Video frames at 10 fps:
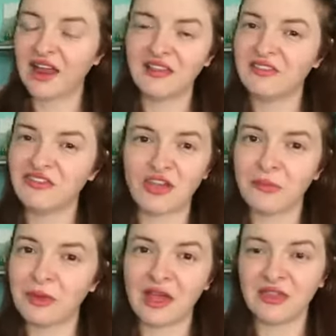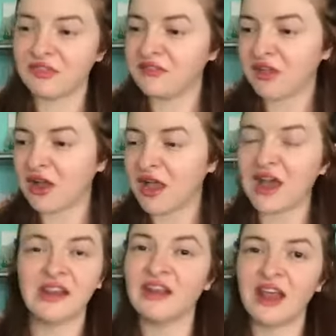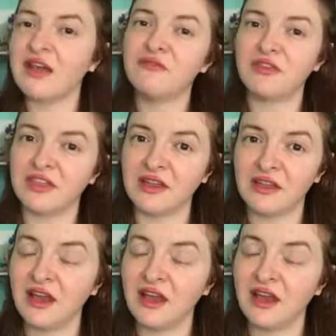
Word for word: I had the jetpack, the suck cannon, everything.